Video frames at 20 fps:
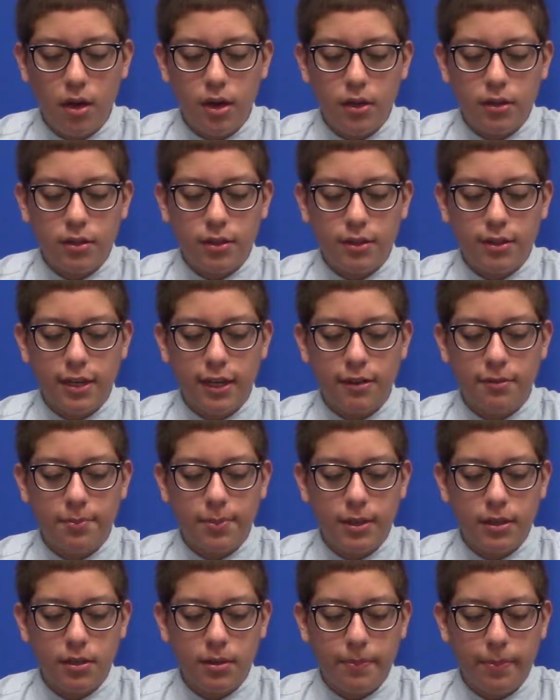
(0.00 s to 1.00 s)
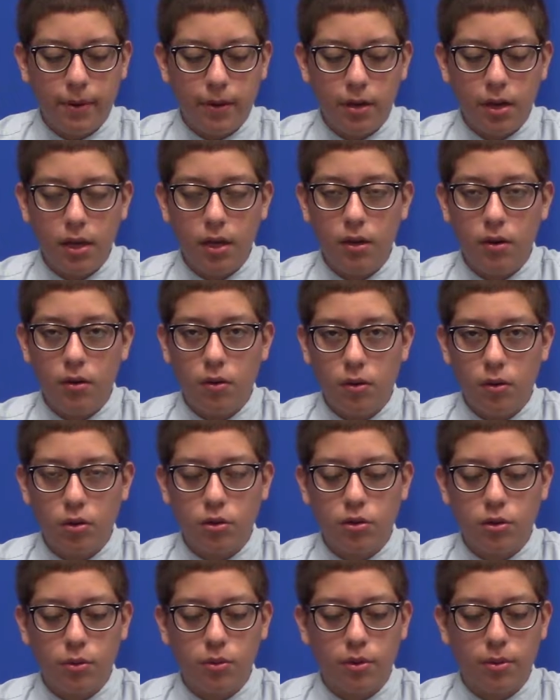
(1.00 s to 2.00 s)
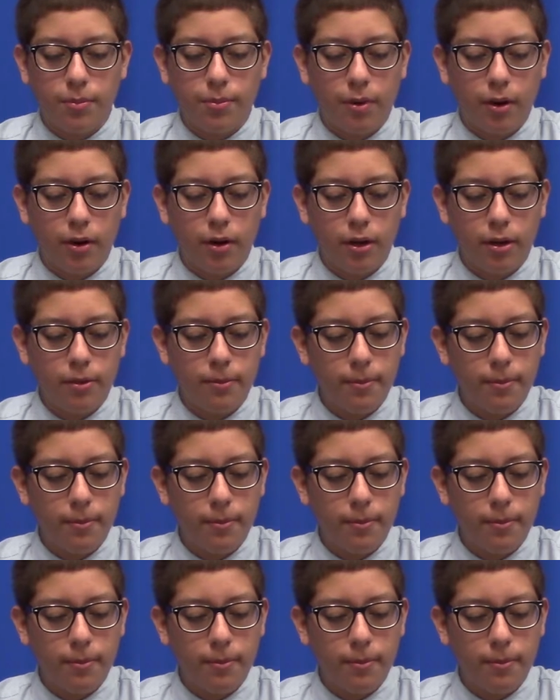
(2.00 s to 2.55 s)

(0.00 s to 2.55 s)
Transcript: such as pizza party or donut party.